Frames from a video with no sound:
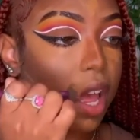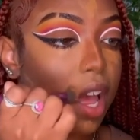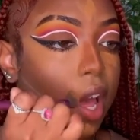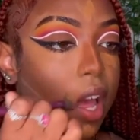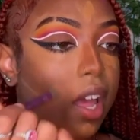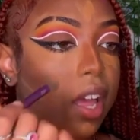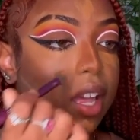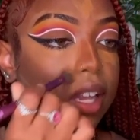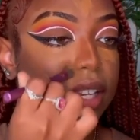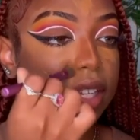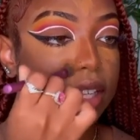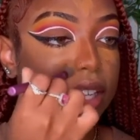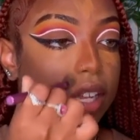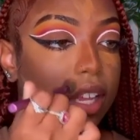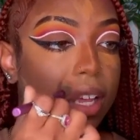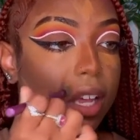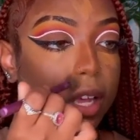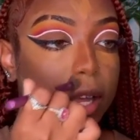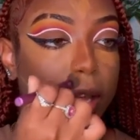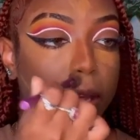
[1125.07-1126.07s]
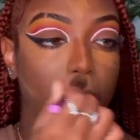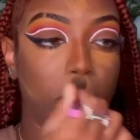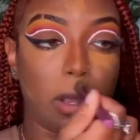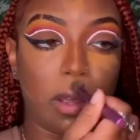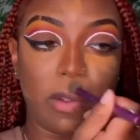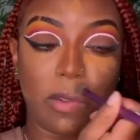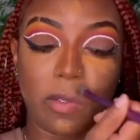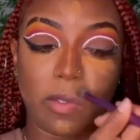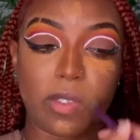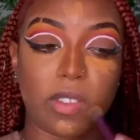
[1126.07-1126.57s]
I
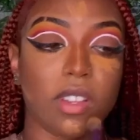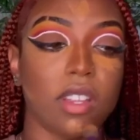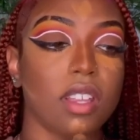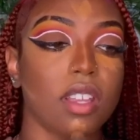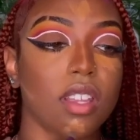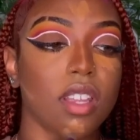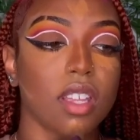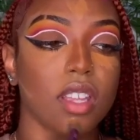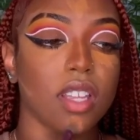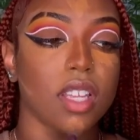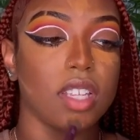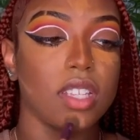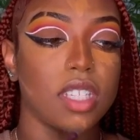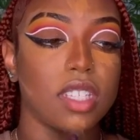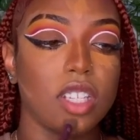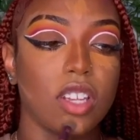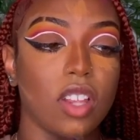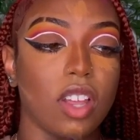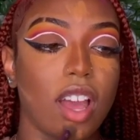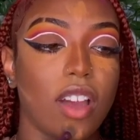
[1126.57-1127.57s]
love concealer.